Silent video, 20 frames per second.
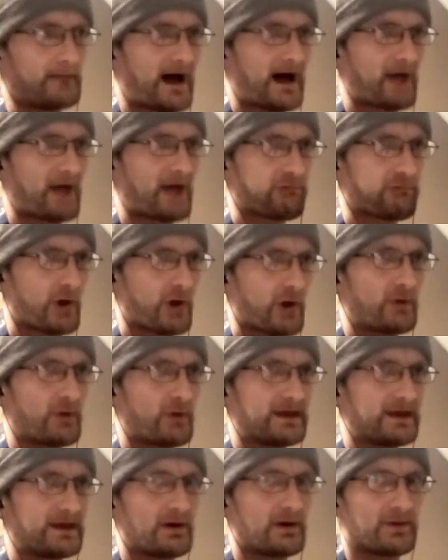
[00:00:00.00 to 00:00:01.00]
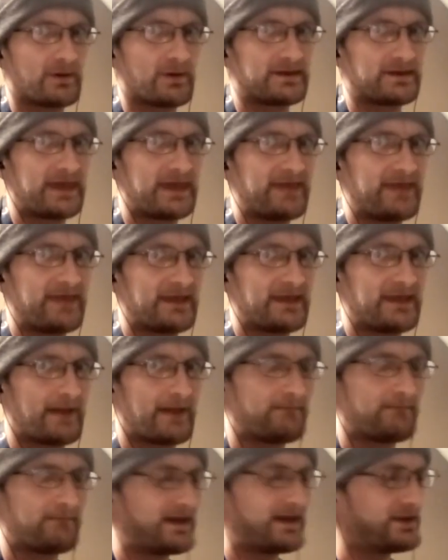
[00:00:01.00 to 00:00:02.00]
wrote it on the day that I met
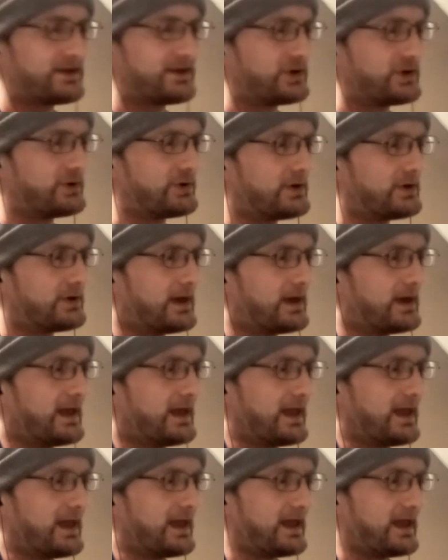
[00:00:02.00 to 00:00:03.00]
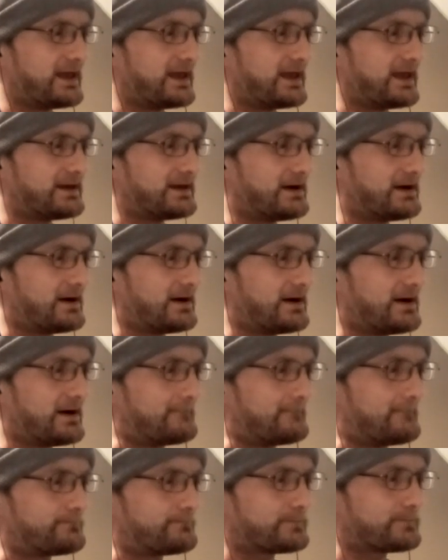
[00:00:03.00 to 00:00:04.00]
you, and
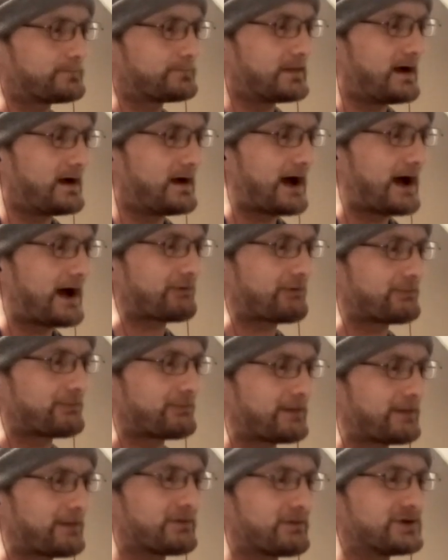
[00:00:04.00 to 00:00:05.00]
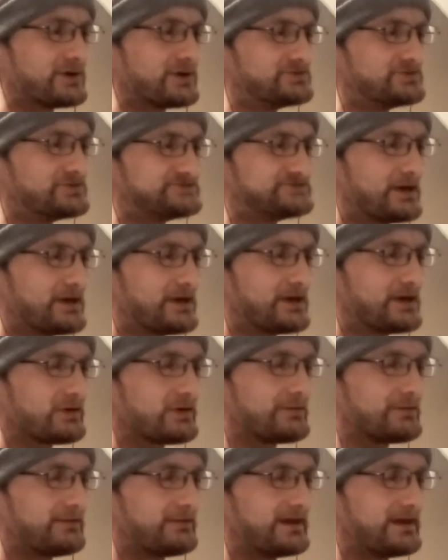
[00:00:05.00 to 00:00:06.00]
I remember you telling
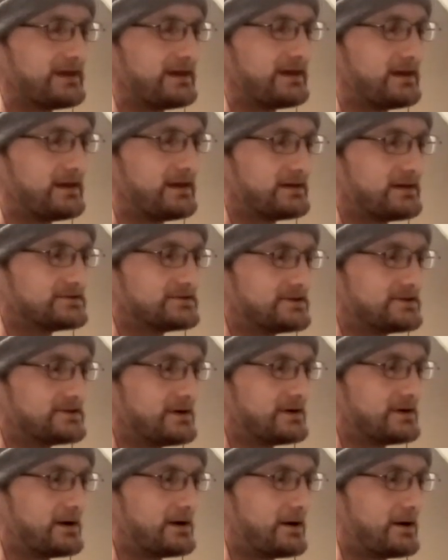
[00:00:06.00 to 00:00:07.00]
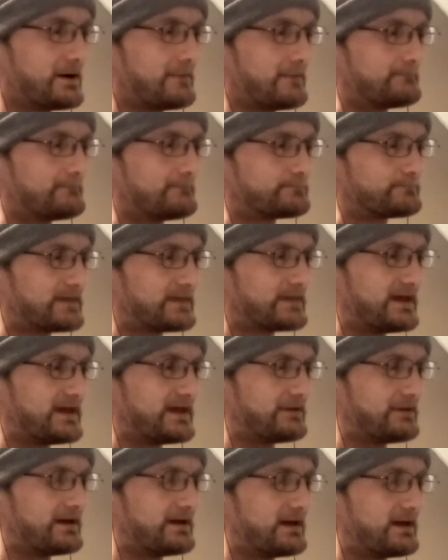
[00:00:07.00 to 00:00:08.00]
me,
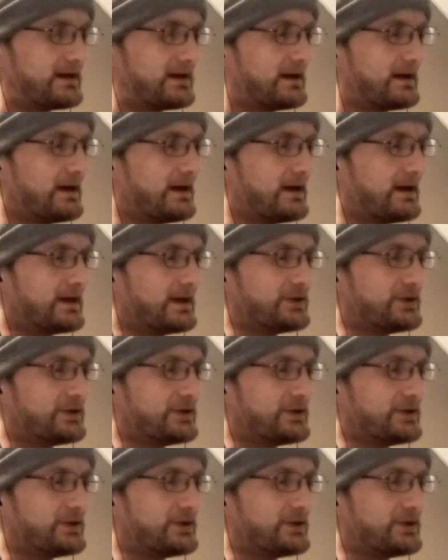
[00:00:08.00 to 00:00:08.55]
you